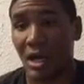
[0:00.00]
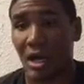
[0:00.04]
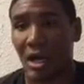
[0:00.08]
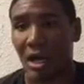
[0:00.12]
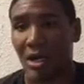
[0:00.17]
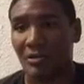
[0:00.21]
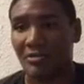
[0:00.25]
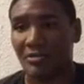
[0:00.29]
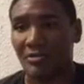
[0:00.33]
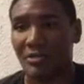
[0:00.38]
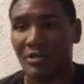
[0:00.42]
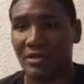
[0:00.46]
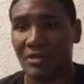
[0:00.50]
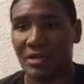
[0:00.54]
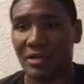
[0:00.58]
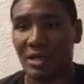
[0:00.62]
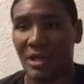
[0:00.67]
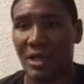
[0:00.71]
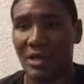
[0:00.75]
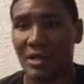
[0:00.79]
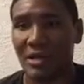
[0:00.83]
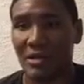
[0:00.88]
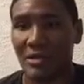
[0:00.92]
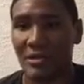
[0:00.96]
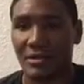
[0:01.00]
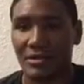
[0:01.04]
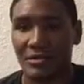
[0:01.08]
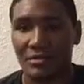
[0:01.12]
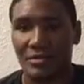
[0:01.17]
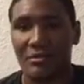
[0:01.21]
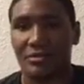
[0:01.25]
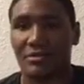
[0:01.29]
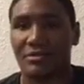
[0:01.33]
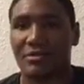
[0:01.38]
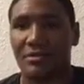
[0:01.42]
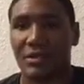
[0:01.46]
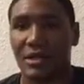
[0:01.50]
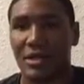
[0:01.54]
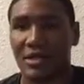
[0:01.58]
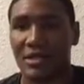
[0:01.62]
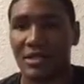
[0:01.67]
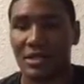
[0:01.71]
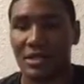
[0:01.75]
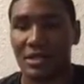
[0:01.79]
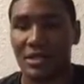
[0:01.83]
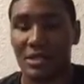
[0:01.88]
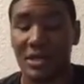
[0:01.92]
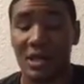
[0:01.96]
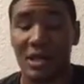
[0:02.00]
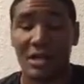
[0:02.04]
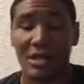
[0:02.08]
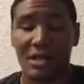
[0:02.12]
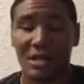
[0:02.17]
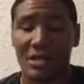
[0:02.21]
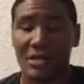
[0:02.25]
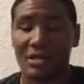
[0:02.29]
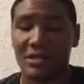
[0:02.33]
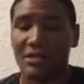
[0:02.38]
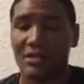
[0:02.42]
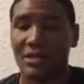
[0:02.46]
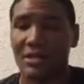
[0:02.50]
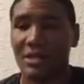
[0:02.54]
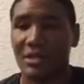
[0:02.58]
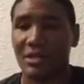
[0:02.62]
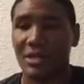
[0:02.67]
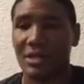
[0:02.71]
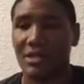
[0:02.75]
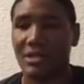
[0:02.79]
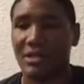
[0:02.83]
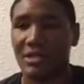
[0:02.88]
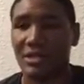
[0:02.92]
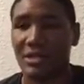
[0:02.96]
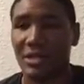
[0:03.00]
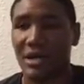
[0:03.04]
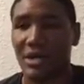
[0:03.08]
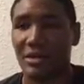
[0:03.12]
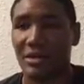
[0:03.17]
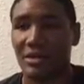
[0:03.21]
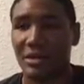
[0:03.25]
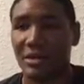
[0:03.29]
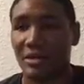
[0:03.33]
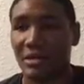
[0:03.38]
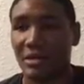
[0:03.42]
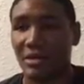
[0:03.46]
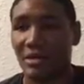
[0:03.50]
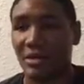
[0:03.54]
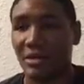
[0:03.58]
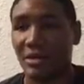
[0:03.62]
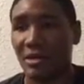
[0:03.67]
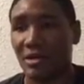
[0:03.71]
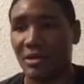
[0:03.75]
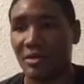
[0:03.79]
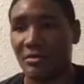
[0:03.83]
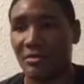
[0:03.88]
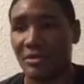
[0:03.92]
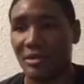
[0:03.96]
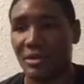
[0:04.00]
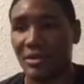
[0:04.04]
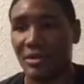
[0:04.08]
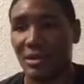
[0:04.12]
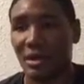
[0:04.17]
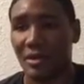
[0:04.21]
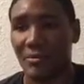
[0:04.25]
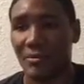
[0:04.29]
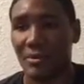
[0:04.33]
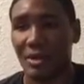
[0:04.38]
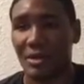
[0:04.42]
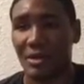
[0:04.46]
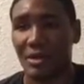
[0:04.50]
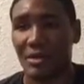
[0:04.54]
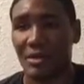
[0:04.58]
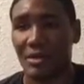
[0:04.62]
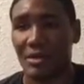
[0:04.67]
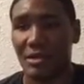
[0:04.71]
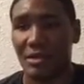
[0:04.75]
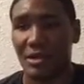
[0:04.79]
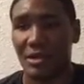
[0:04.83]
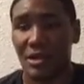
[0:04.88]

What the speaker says: I feel like they just now, like you said, they just now getting caught. But I mean,